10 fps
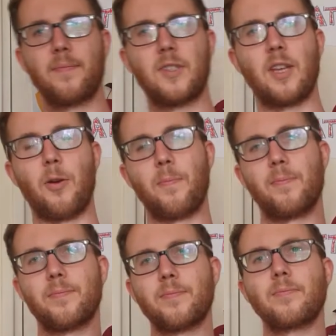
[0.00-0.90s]
so
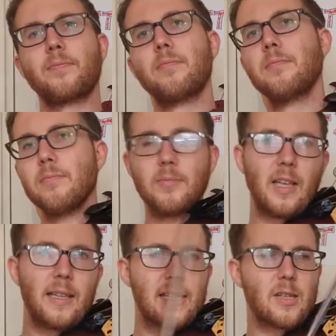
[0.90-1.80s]

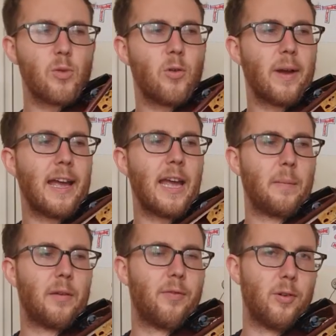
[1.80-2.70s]
this is what we're
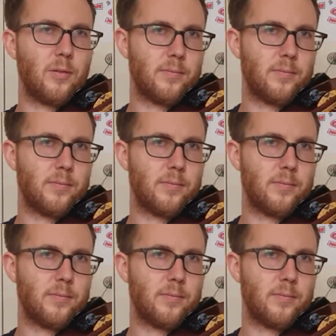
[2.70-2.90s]
aiming for.